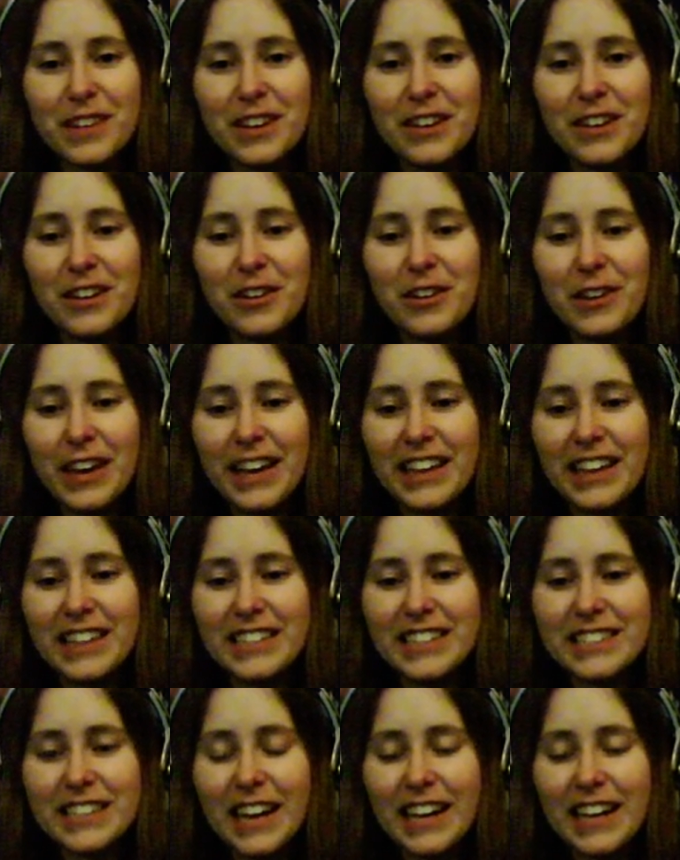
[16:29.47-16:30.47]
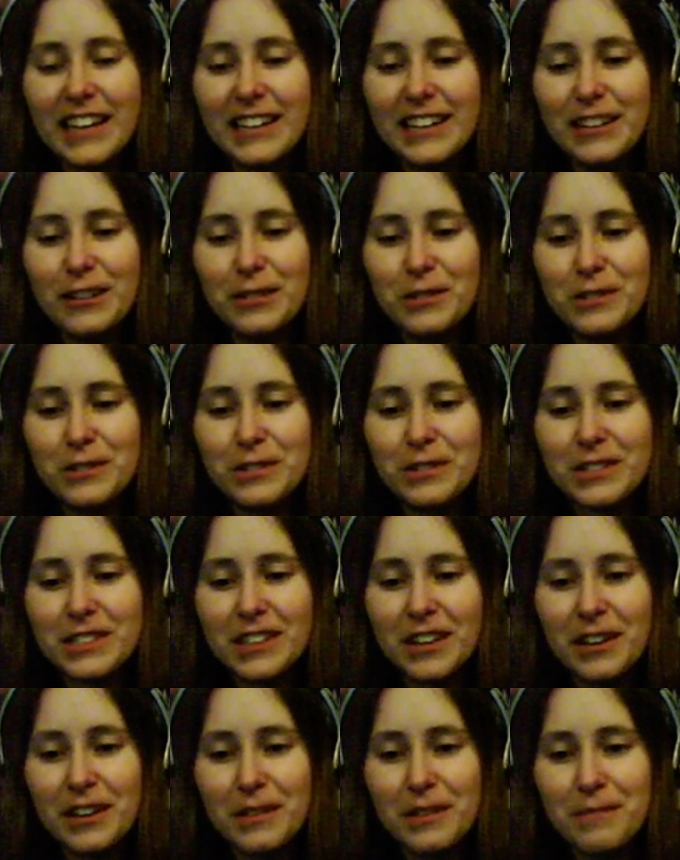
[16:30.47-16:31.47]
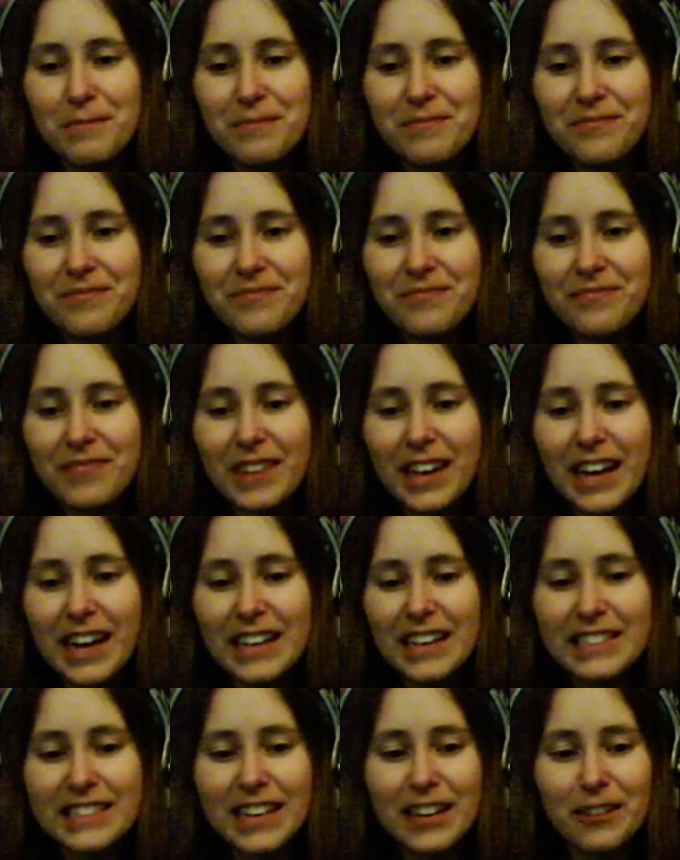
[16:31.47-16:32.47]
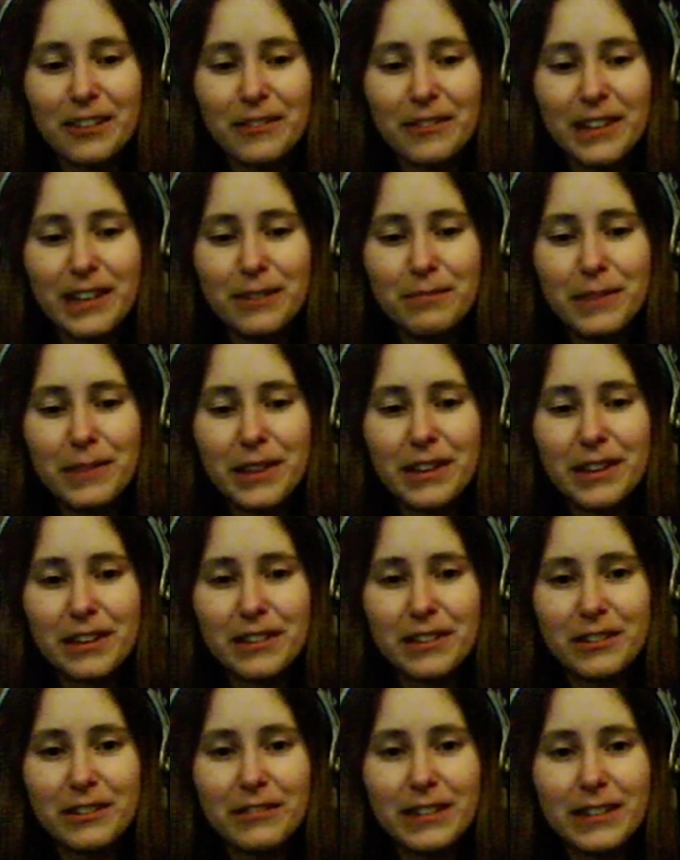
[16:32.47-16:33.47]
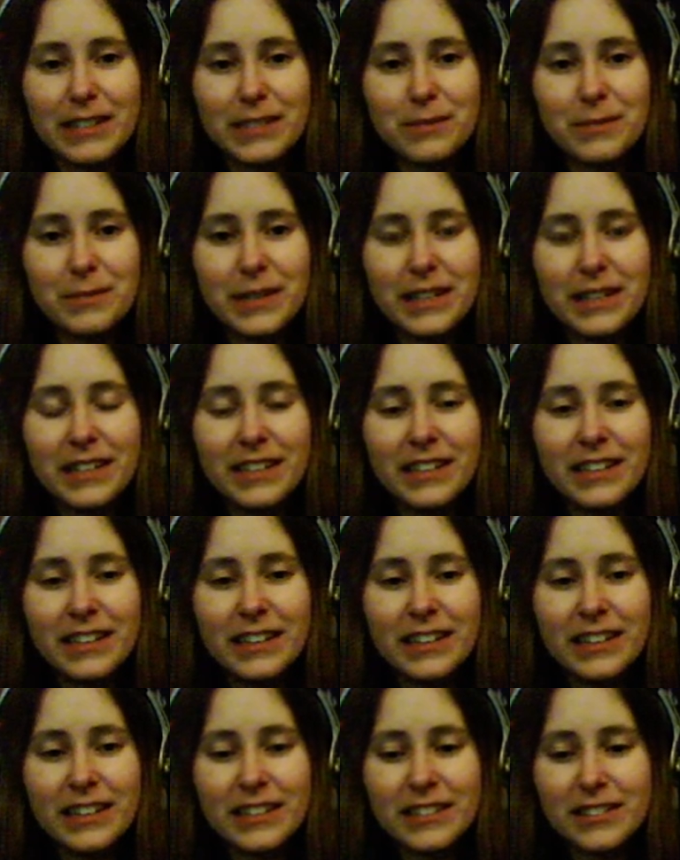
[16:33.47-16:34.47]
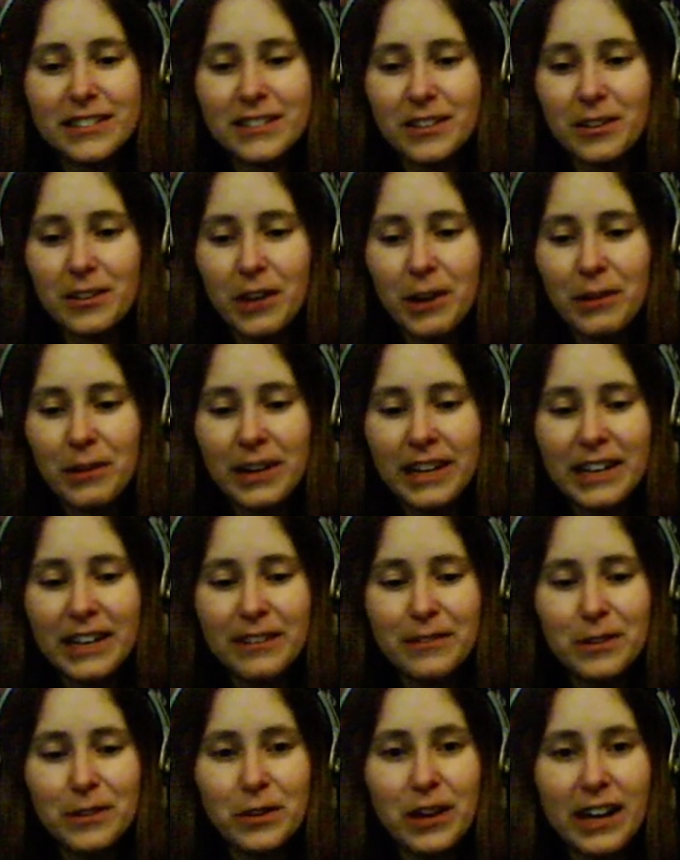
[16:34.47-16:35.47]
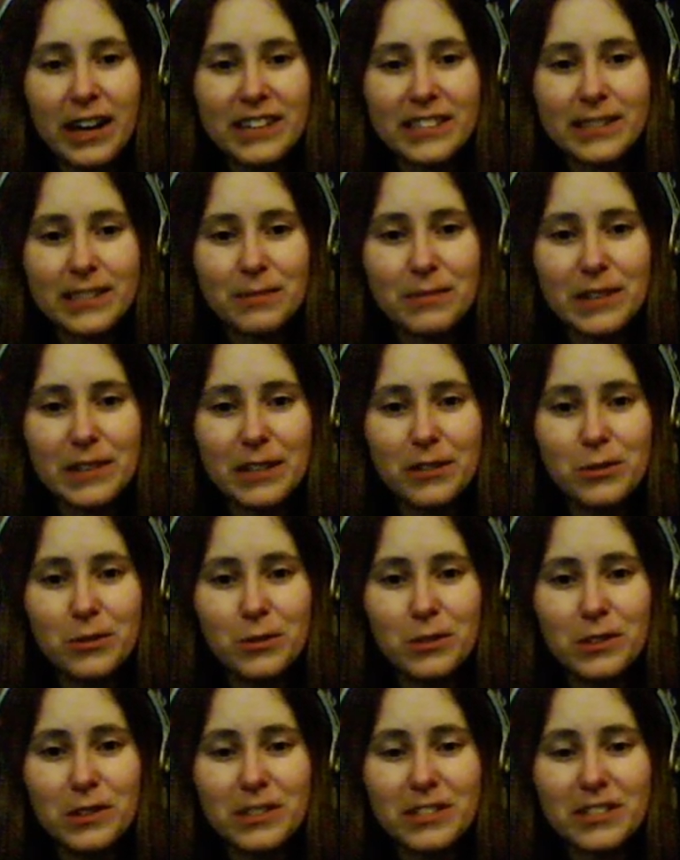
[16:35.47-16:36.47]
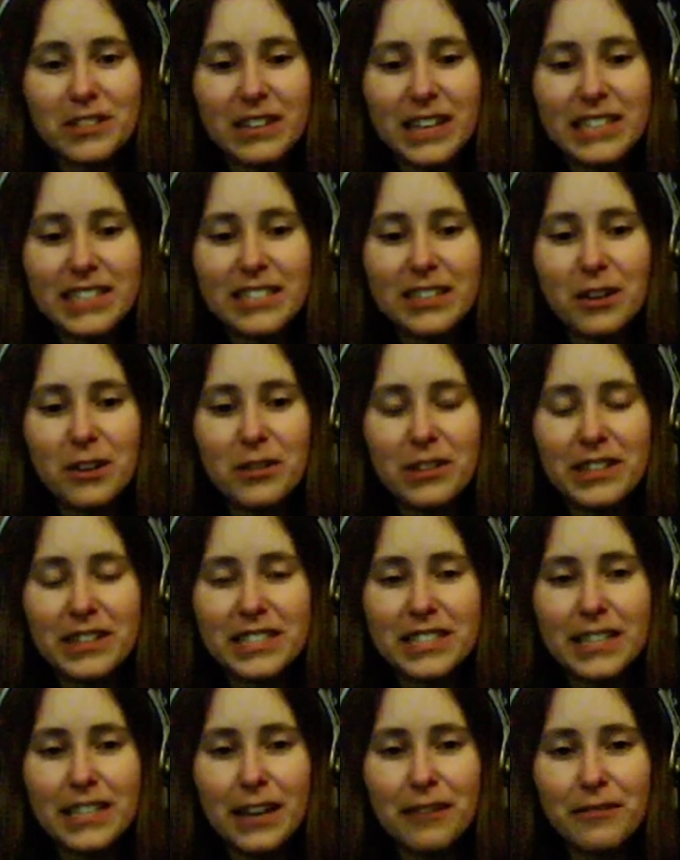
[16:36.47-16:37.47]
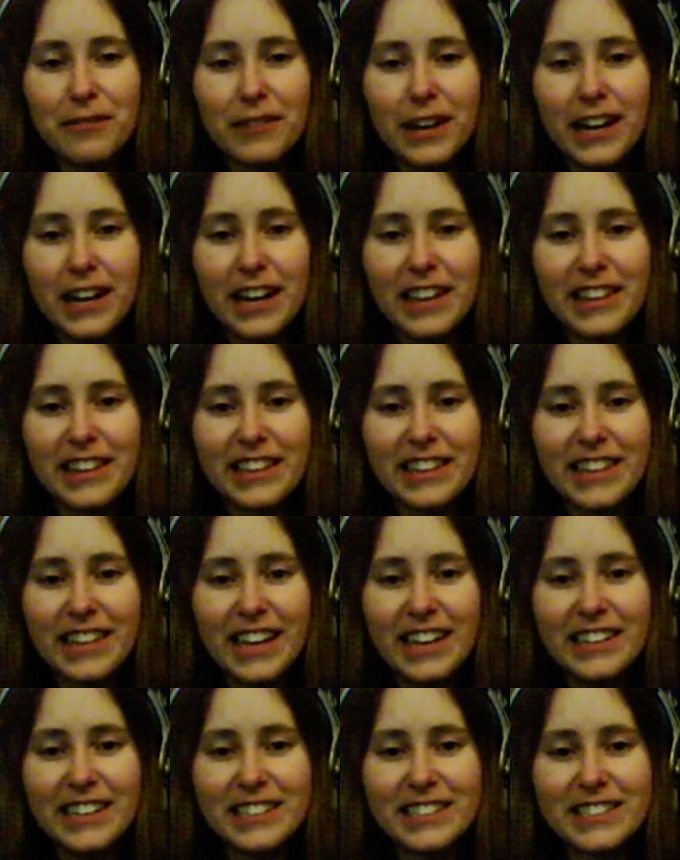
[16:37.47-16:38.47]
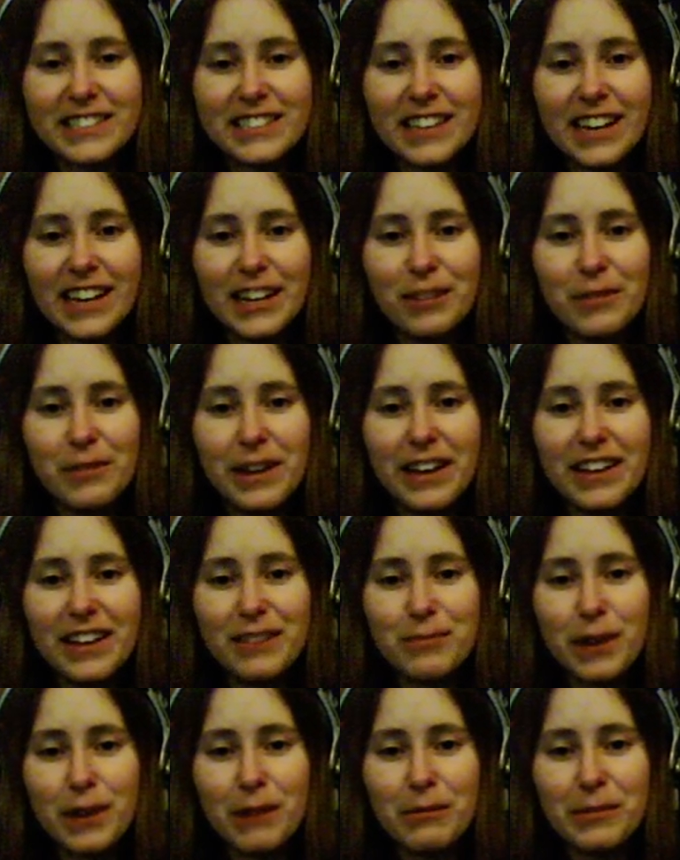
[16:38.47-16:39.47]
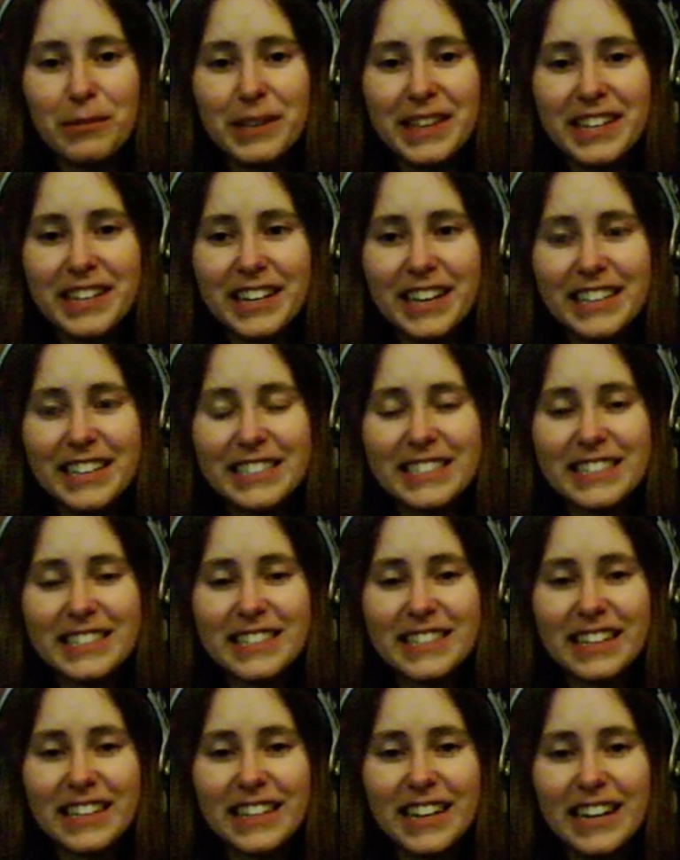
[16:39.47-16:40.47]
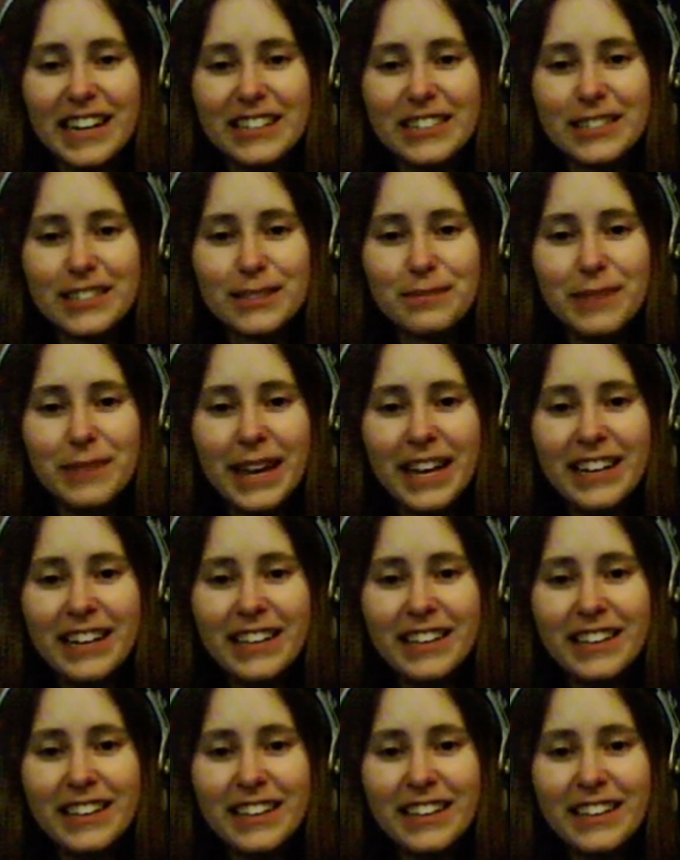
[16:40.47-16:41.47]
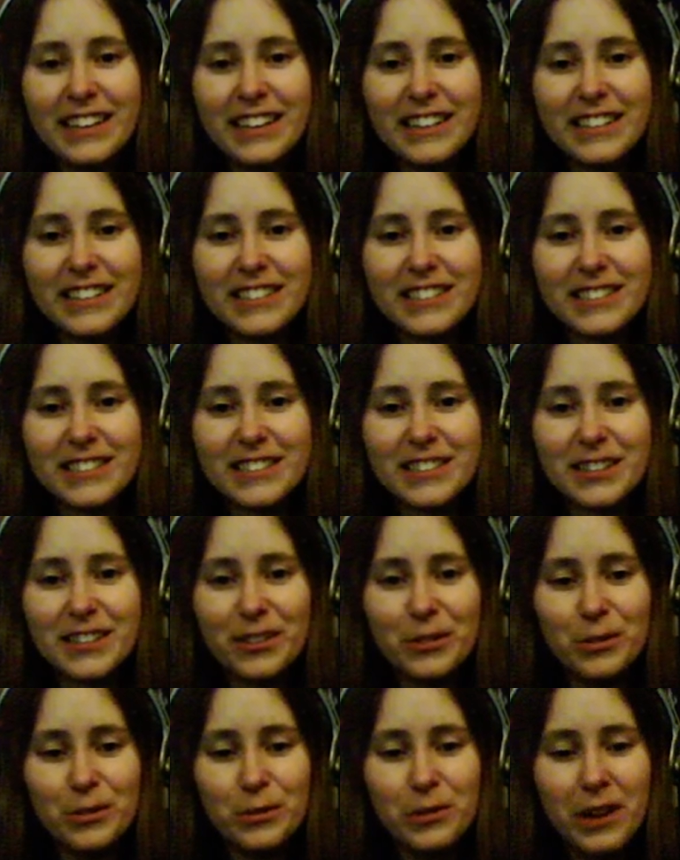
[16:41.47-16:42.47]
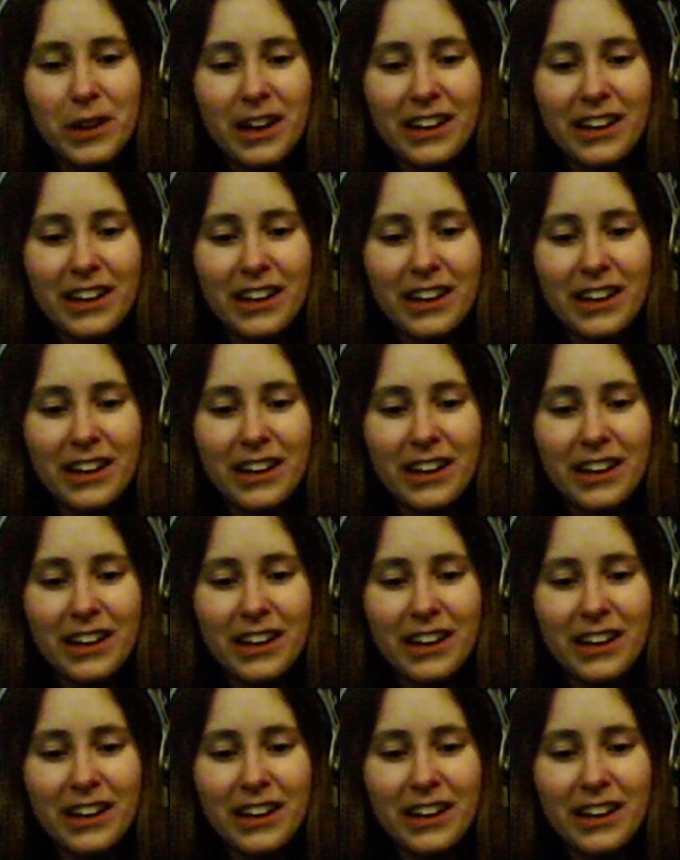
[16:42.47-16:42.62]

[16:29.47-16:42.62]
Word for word: Okay, this I can use um, as like a random mythical in a recipe. So I want to give you guys something cool. So let's go with the Snelfret. I think that is, anyway, probably the nicest thing that I just made. So